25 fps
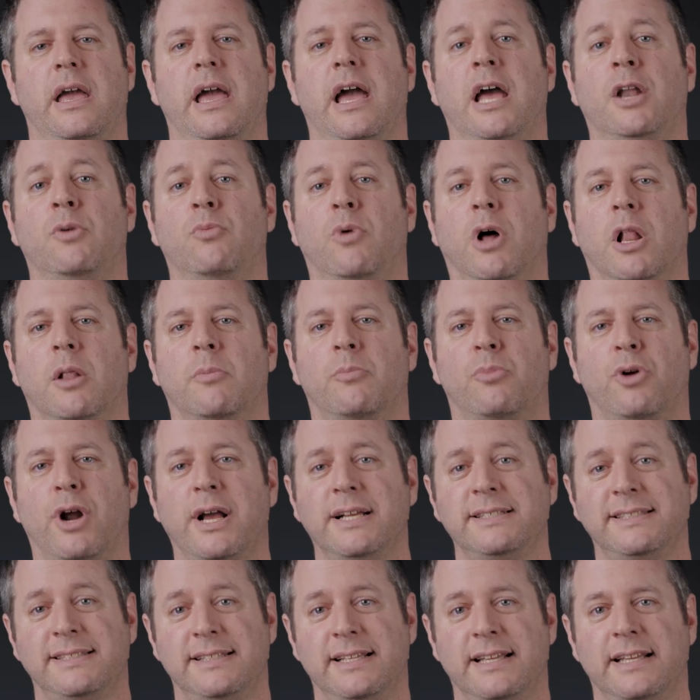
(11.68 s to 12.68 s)
And while
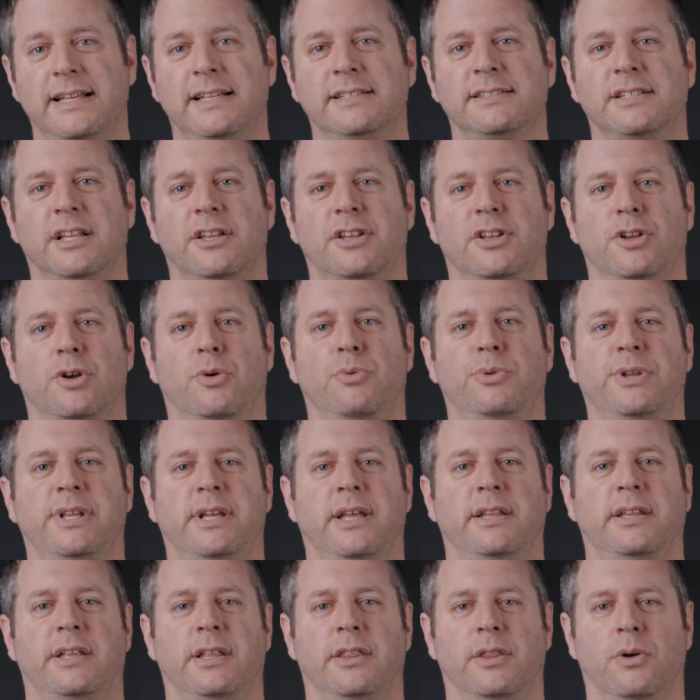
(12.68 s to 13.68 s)
pricing isn't known
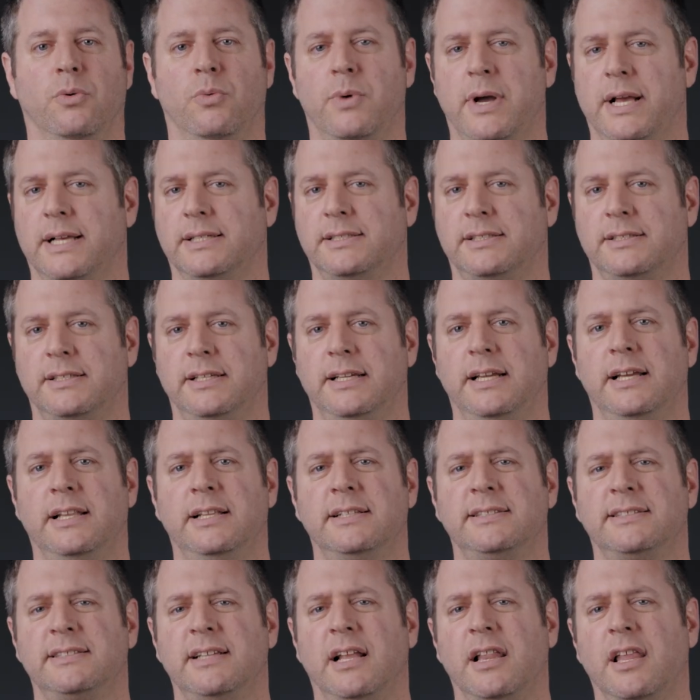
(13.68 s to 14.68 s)
yet in the West, it
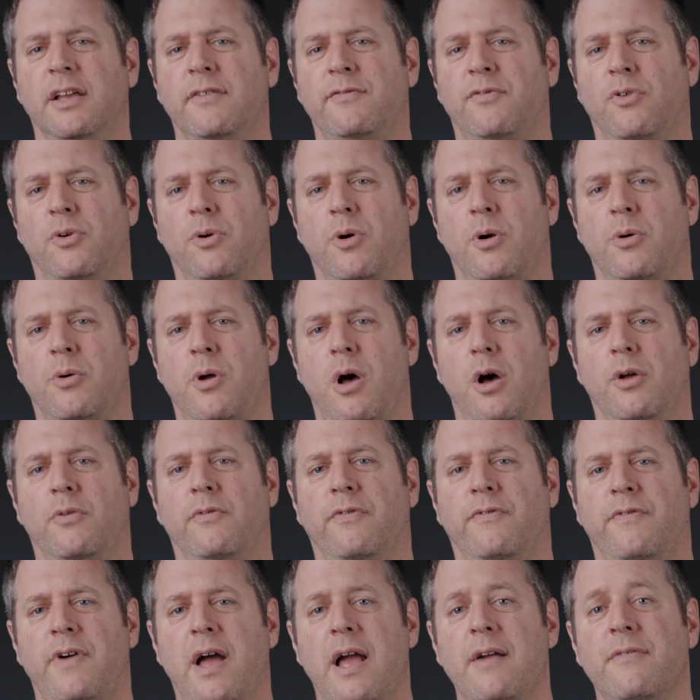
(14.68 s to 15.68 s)
is selling for
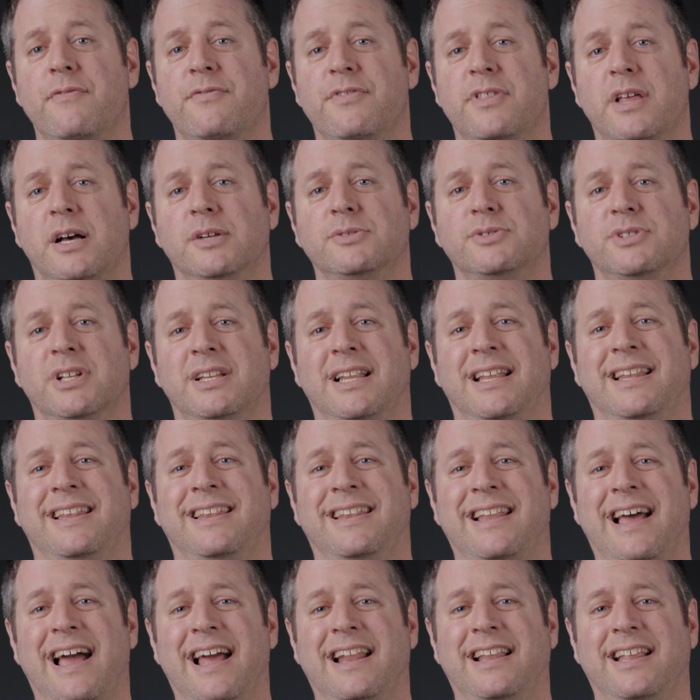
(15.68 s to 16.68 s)
around
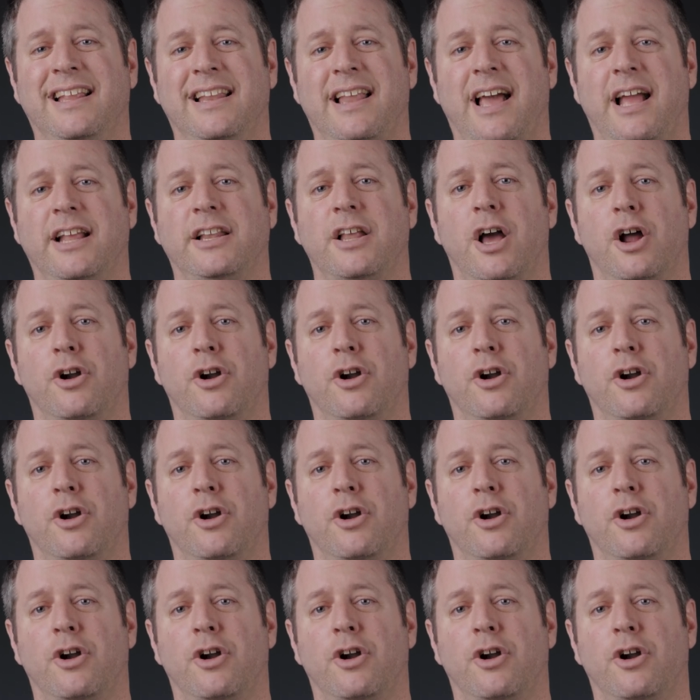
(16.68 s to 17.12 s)
5,099